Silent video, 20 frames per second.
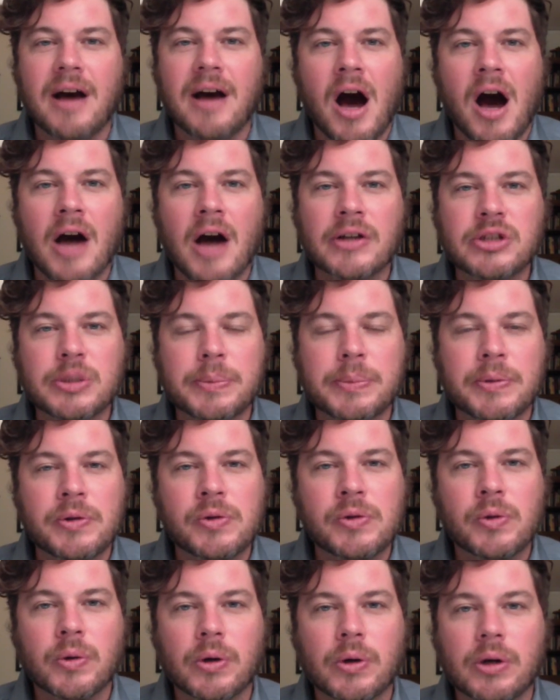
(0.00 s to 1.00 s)

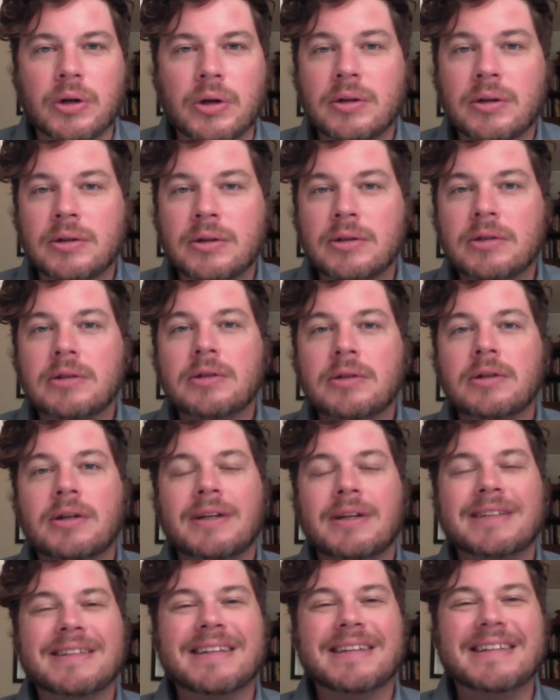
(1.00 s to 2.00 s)
Entrepreneur.
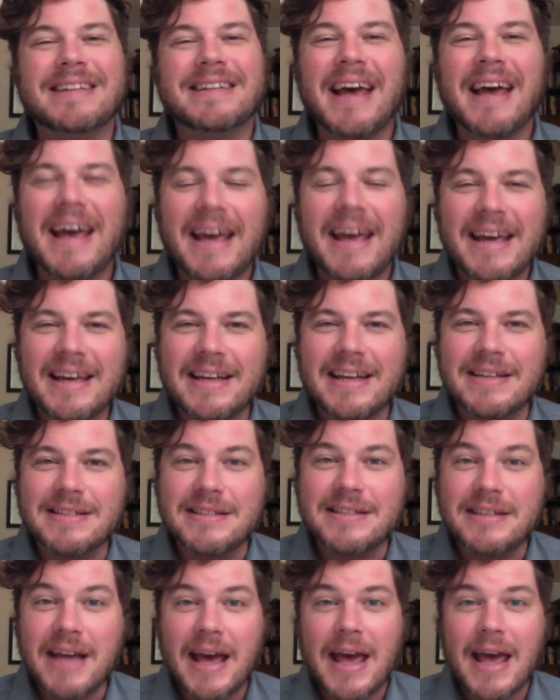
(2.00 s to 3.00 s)
Today is
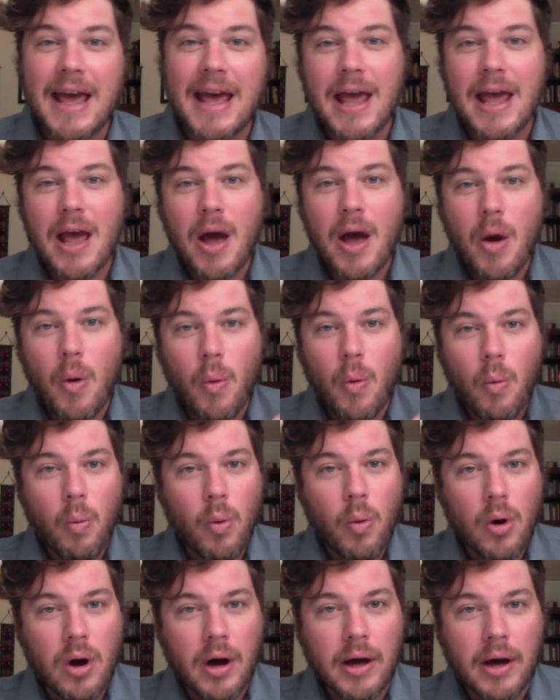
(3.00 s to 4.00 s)
day
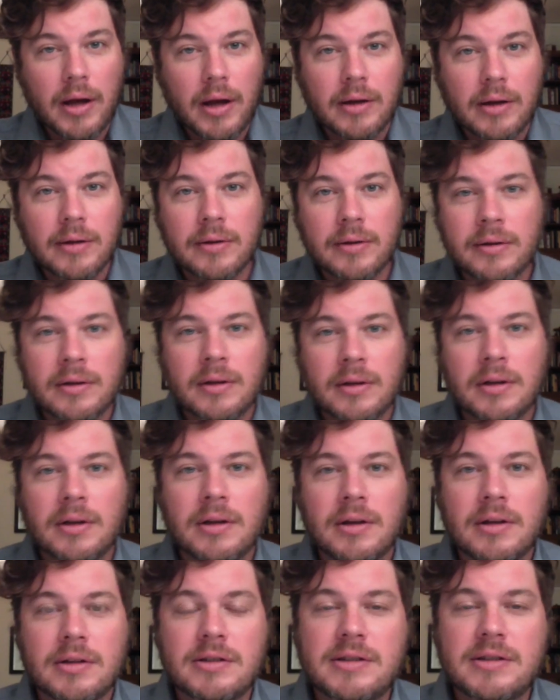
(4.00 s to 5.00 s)
one.
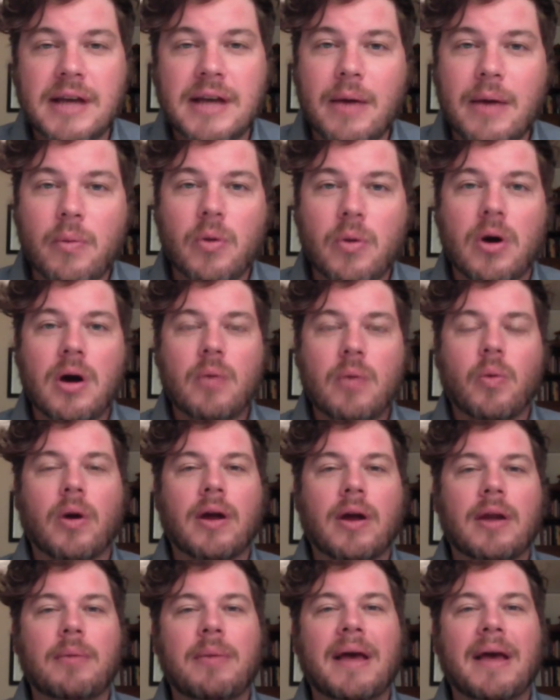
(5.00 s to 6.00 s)
Day one, we're
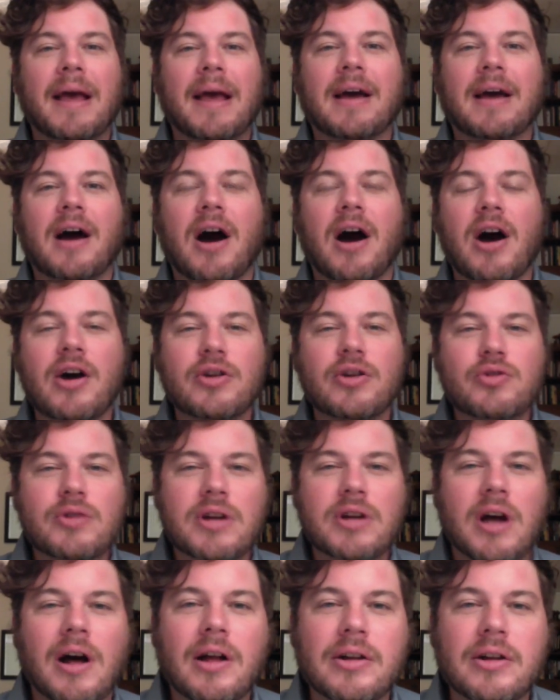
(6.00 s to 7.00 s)
going to make
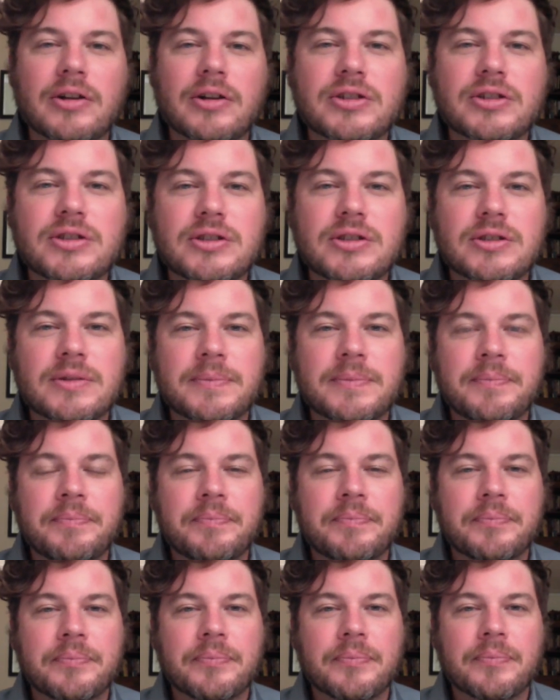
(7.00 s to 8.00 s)
$100
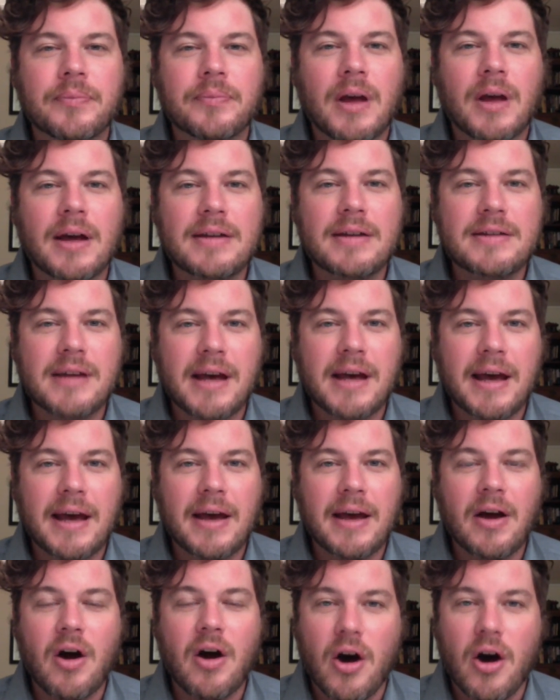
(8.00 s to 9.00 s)
a
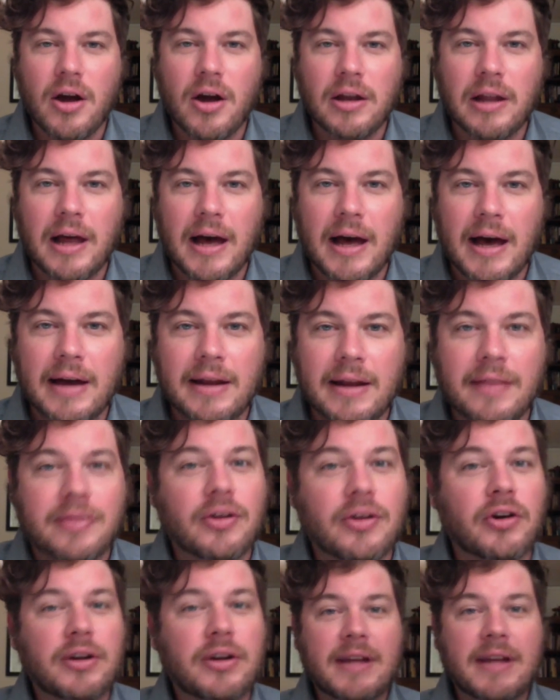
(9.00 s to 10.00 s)
day online in
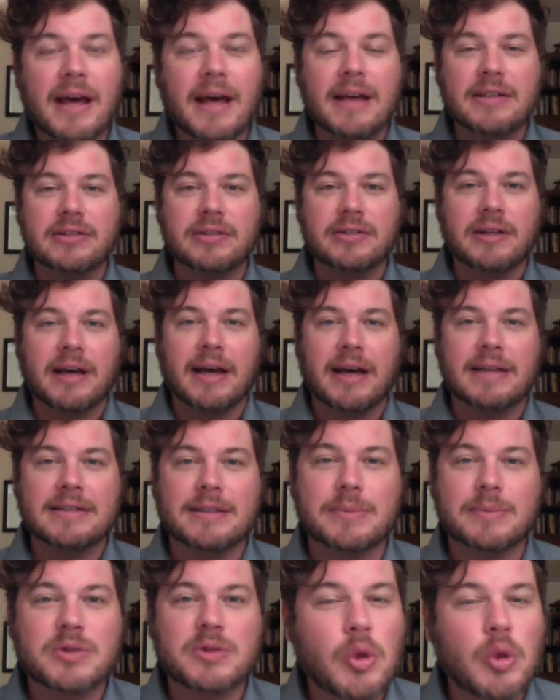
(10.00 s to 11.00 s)
30 days or
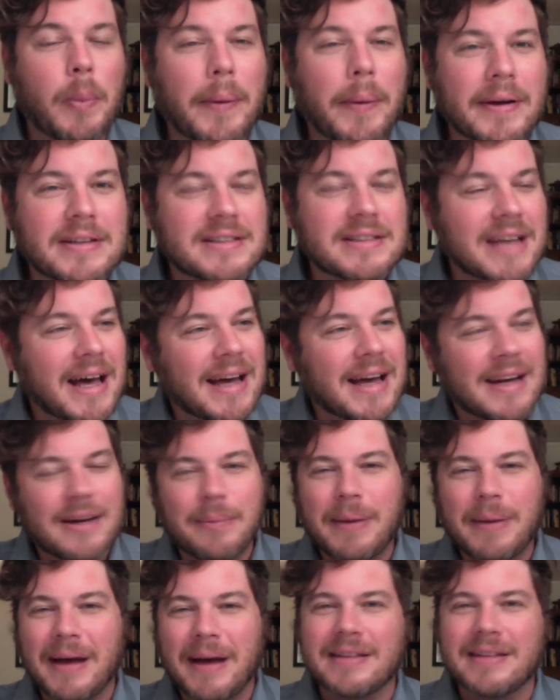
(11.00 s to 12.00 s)
less. I'm super excited
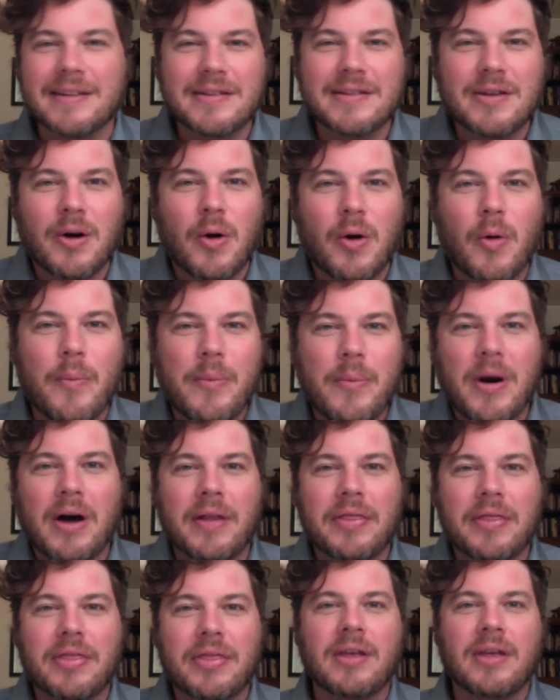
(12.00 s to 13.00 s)
about this whole
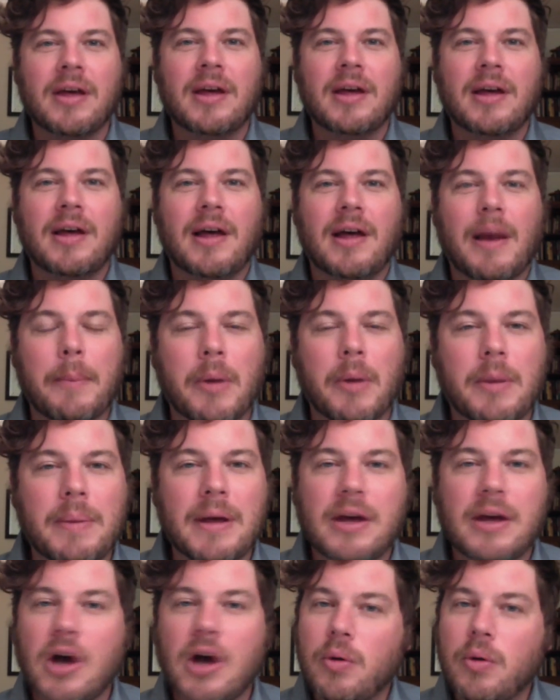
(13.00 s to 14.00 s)
month. I'm going to
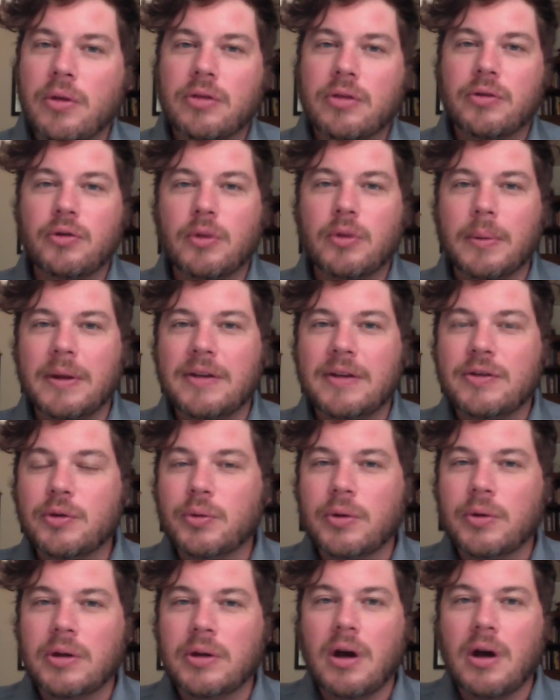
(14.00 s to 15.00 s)
be going through, I'm going to be
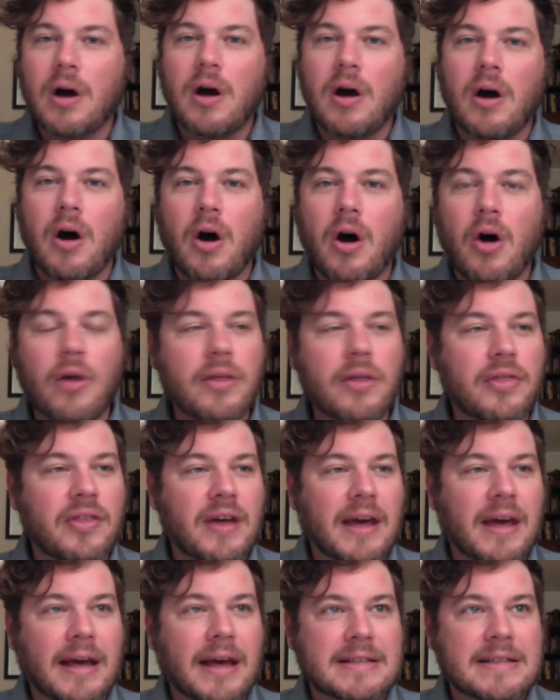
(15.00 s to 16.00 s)
doing all the
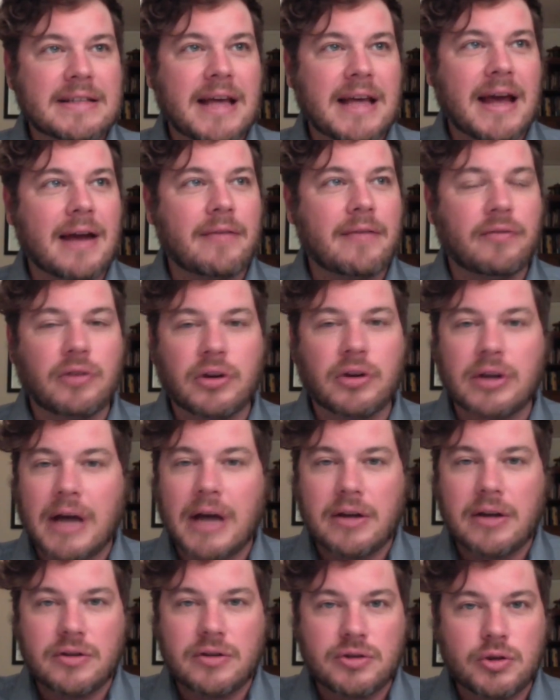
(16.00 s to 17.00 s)
things that I've learned
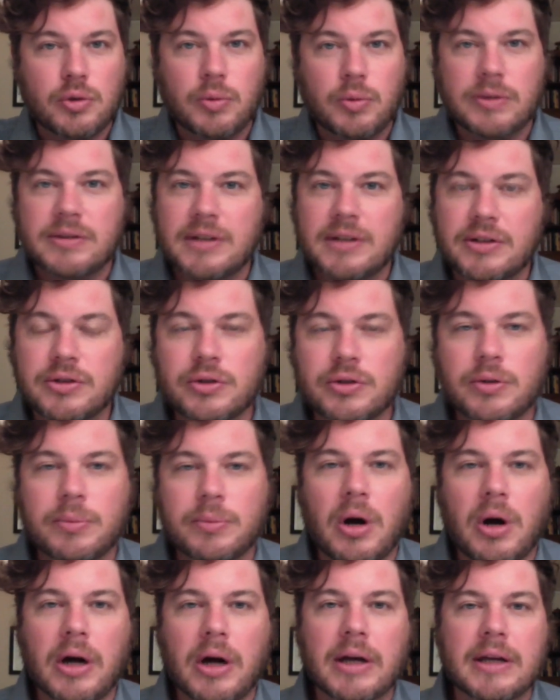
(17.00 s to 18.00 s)
how to do with digital
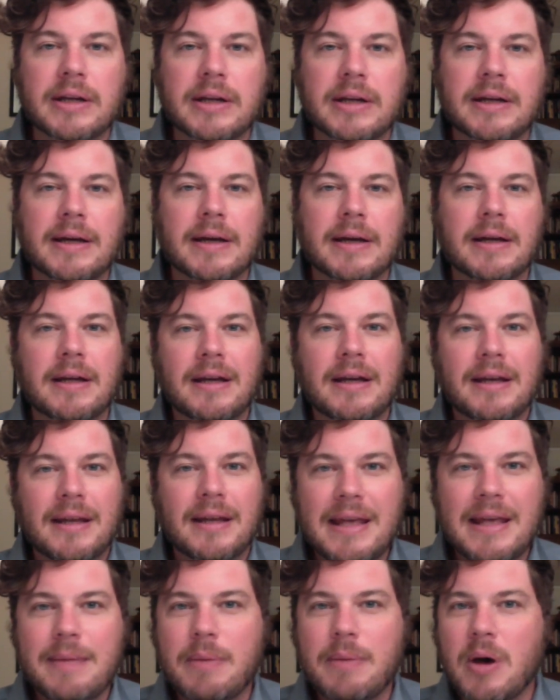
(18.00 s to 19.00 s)
marketing,
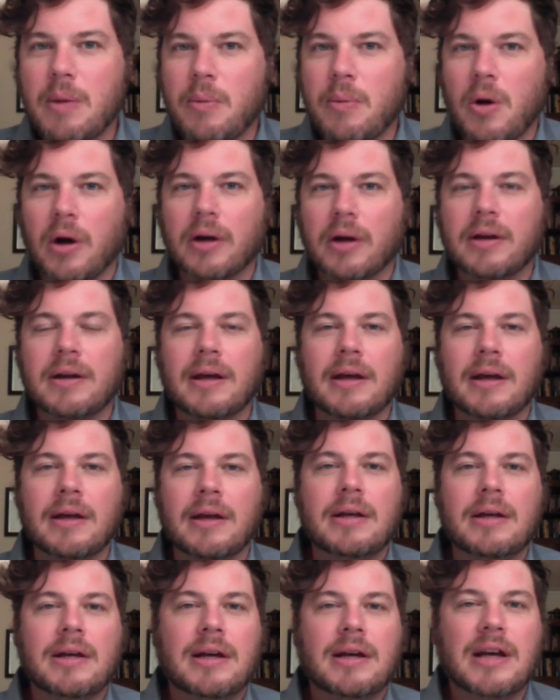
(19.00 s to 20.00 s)
email marketing,
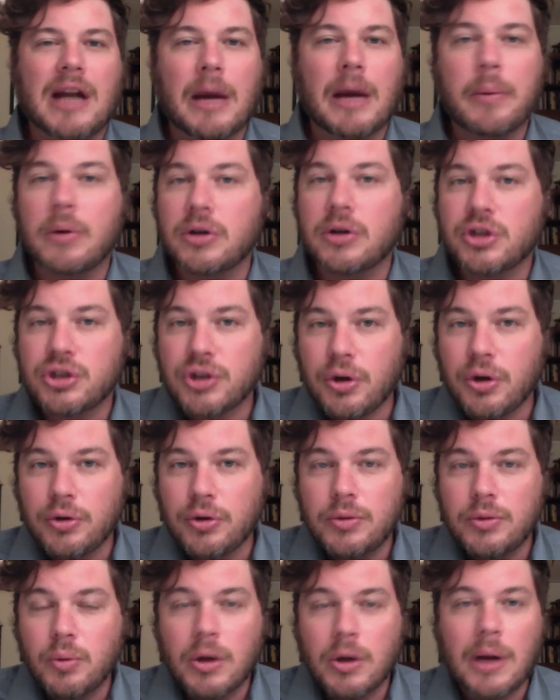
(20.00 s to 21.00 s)
and I'm going to show
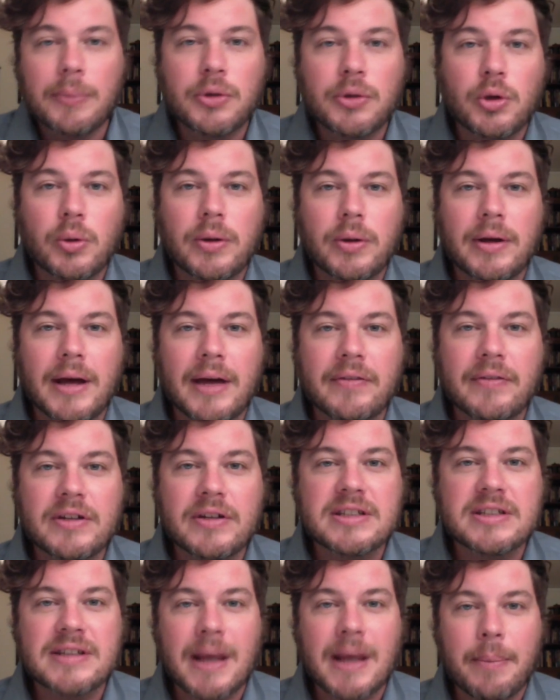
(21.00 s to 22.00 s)
you what I'm doing every
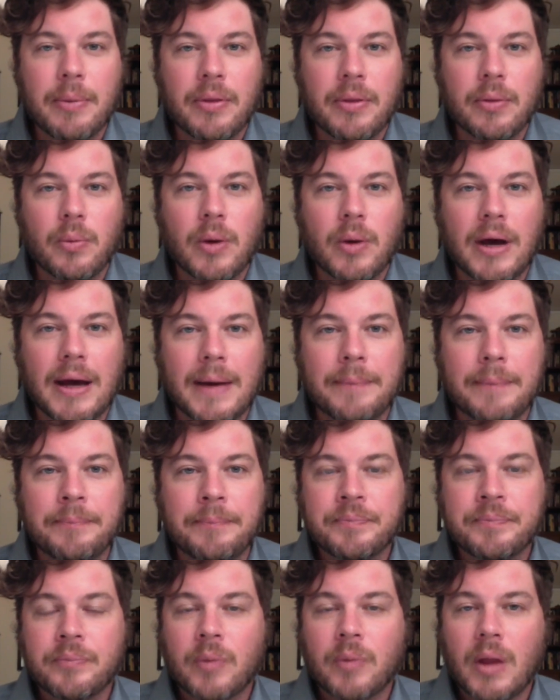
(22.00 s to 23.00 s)
step of the way.
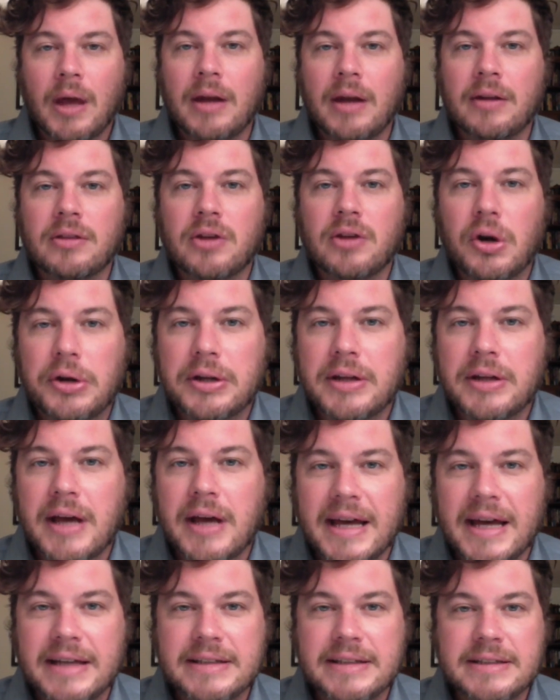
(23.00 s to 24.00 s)
And in 30
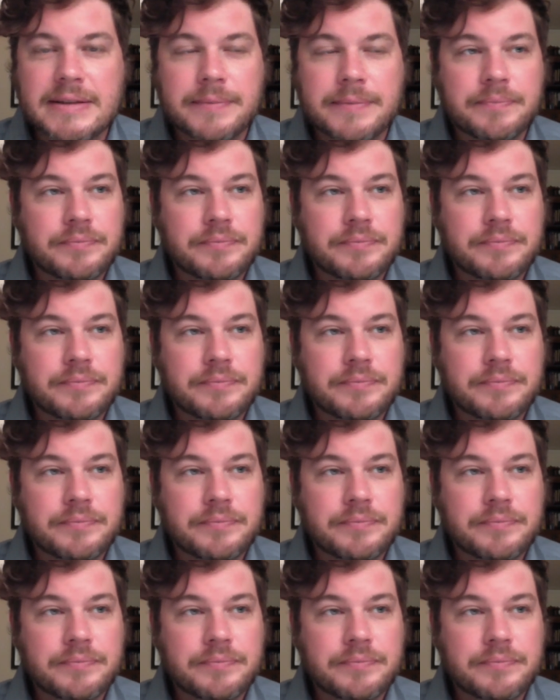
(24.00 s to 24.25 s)
days,